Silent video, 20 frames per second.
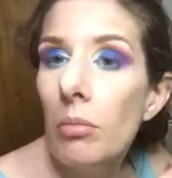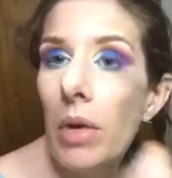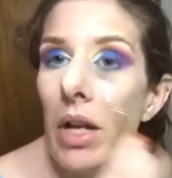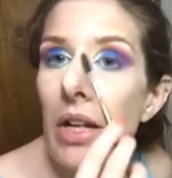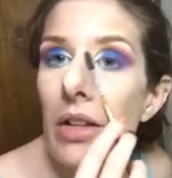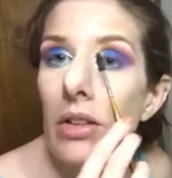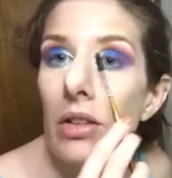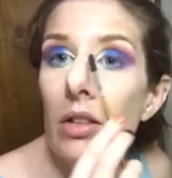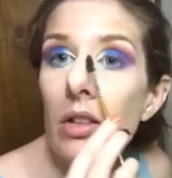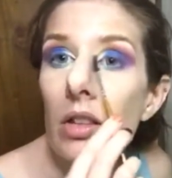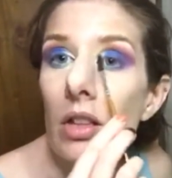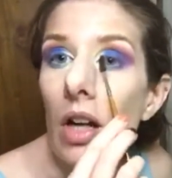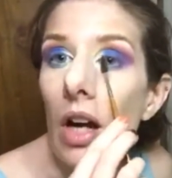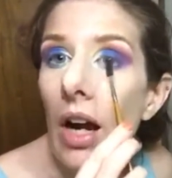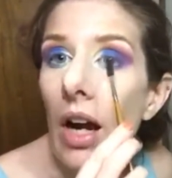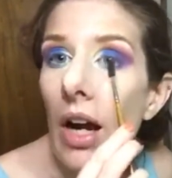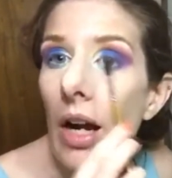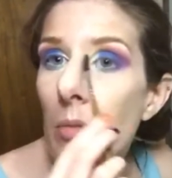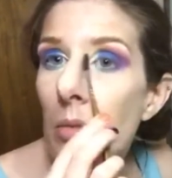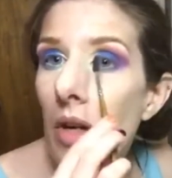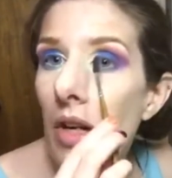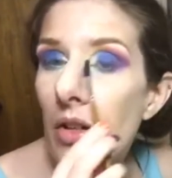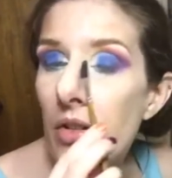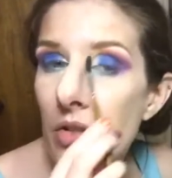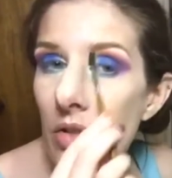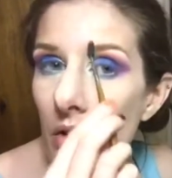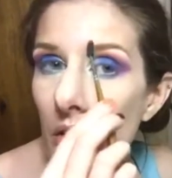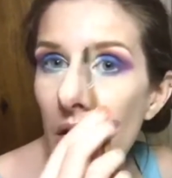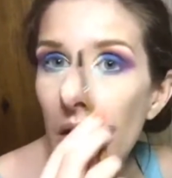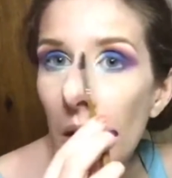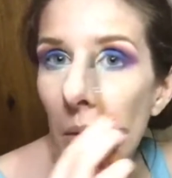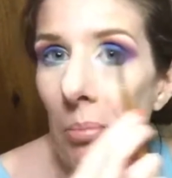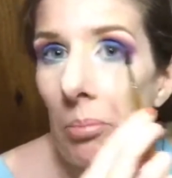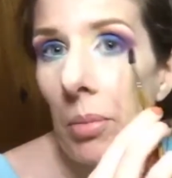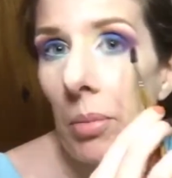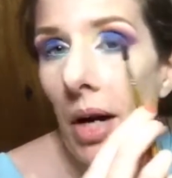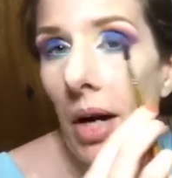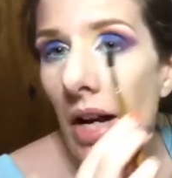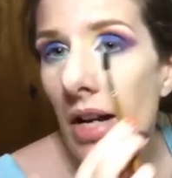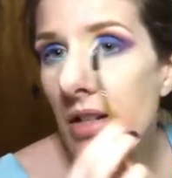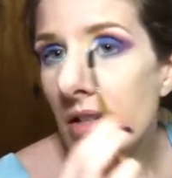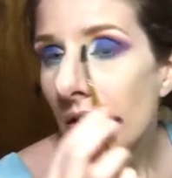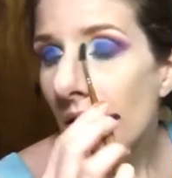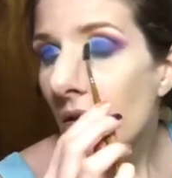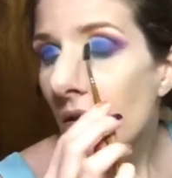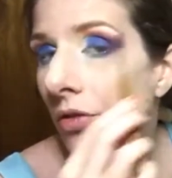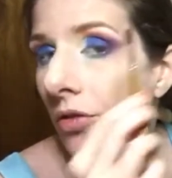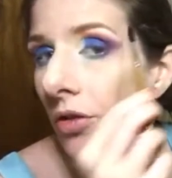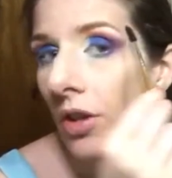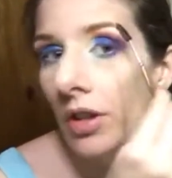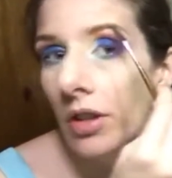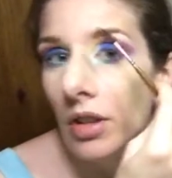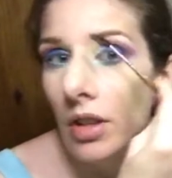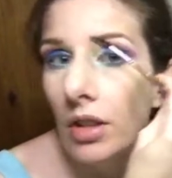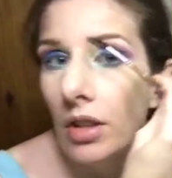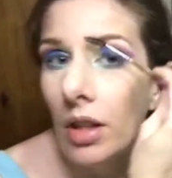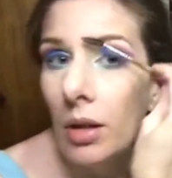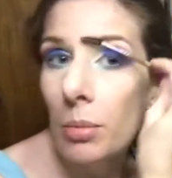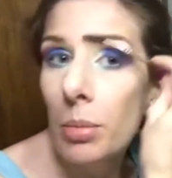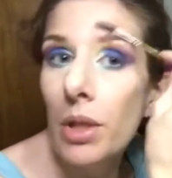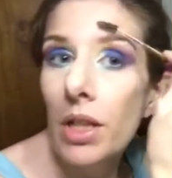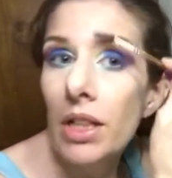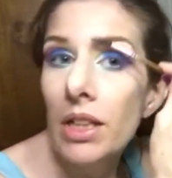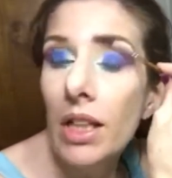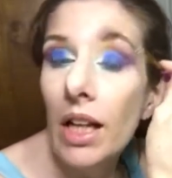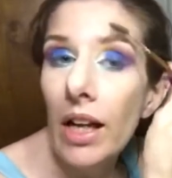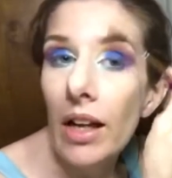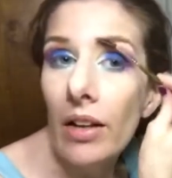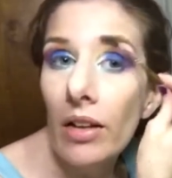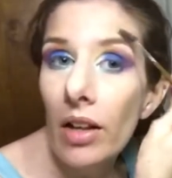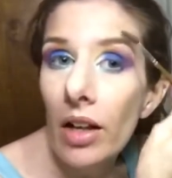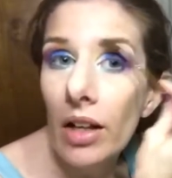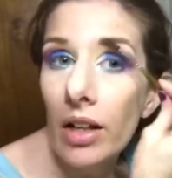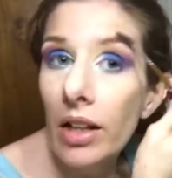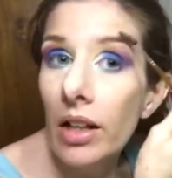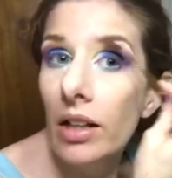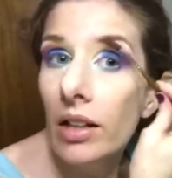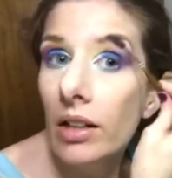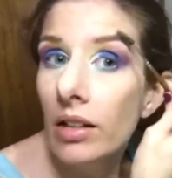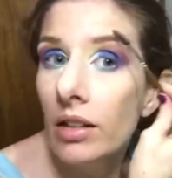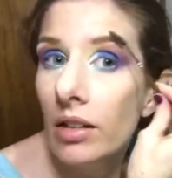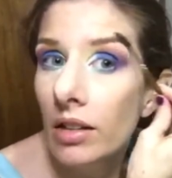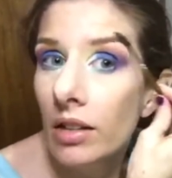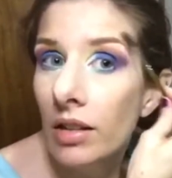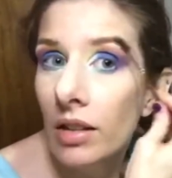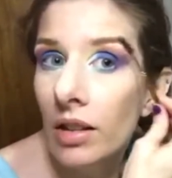make their eyebrows look like a box in the front and then they put a tail on it.